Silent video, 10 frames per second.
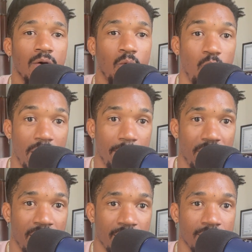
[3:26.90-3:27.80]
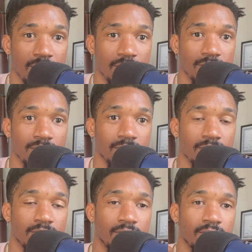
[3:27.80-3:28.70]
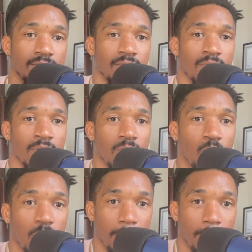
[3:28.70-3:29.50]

women. We're